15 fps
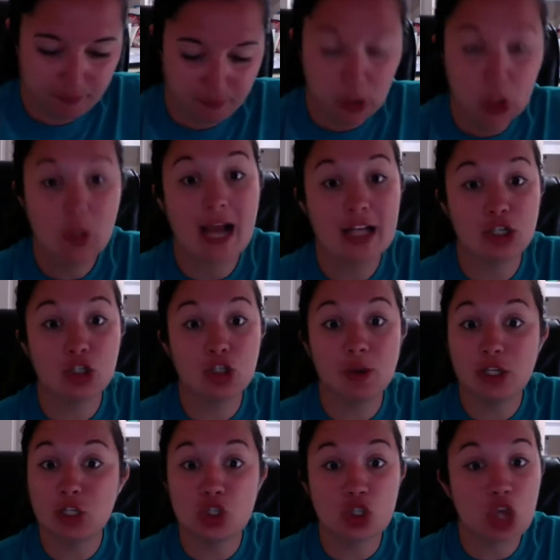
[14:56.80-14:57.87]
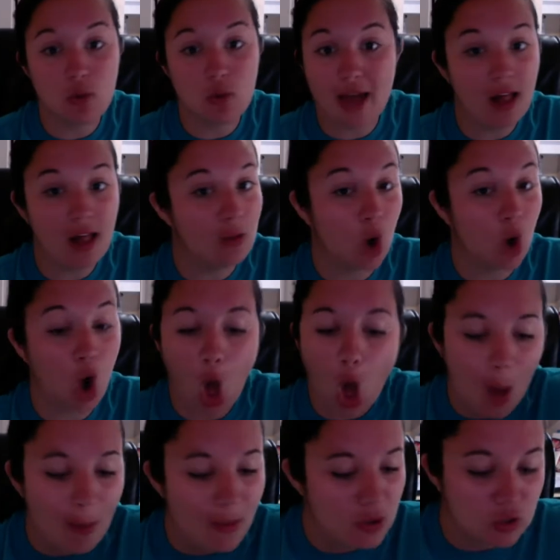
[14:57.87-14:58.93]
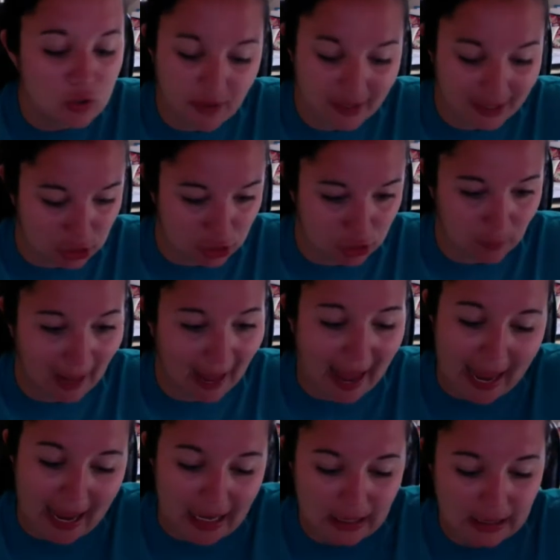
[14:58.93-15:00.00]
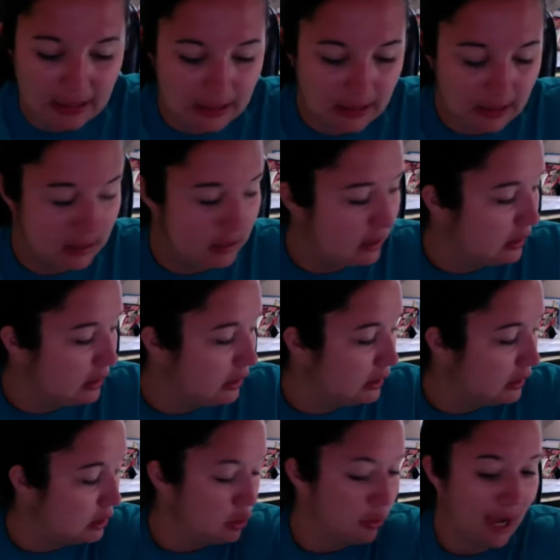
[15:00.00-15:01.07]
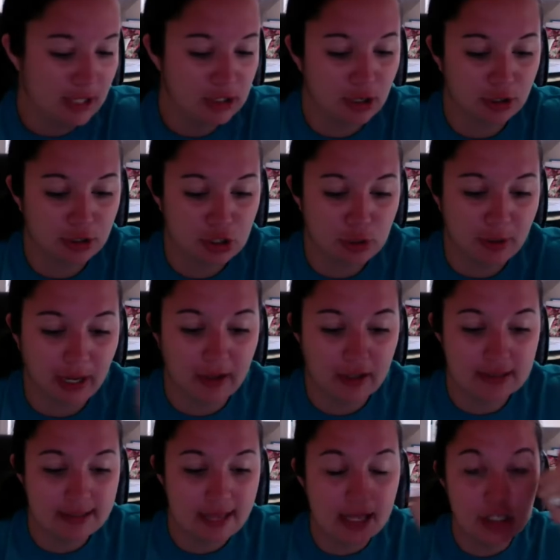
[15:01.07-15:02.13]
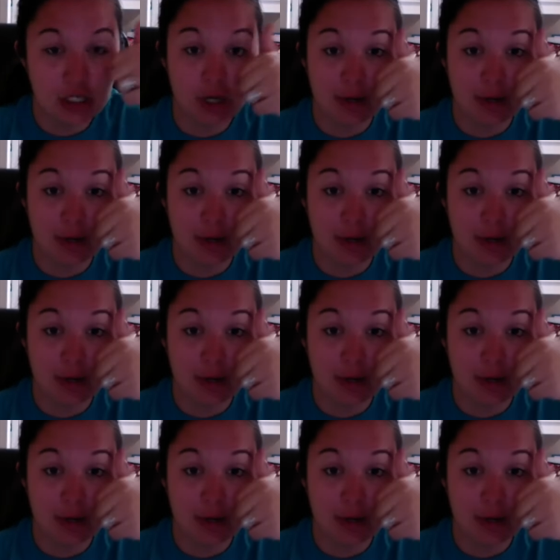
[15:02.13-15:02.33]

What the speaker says: You guys are doing so well and we're almost finished, okay? You guys are doing such a